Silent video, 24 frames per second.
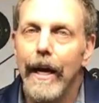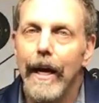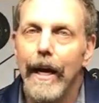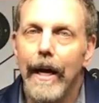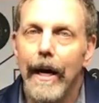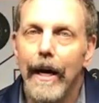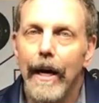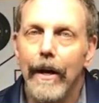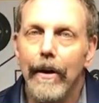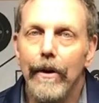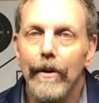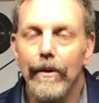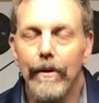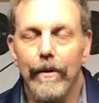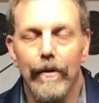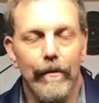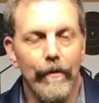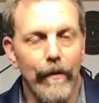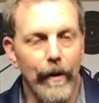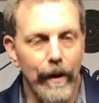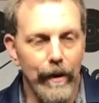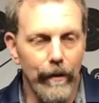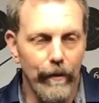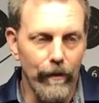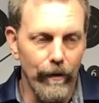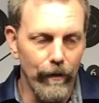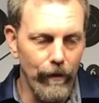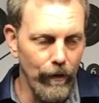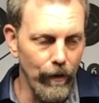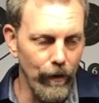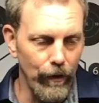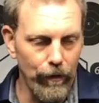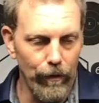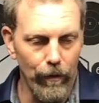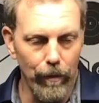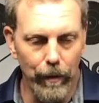Uh, you can find us on
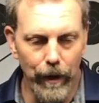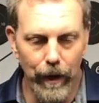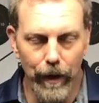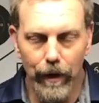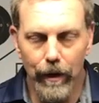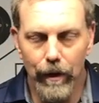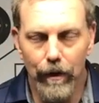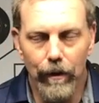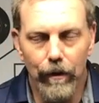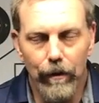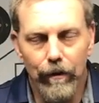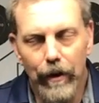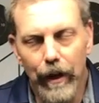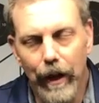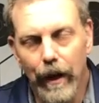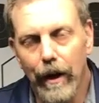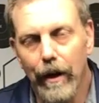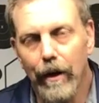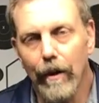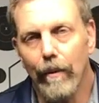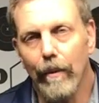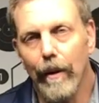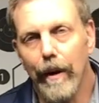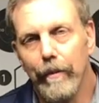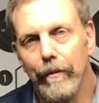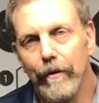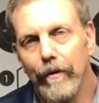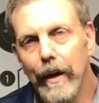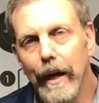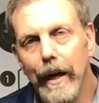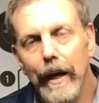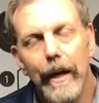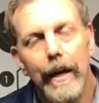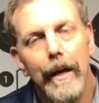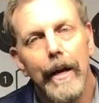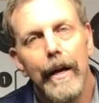social media and check out our
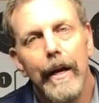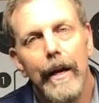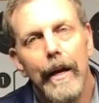website.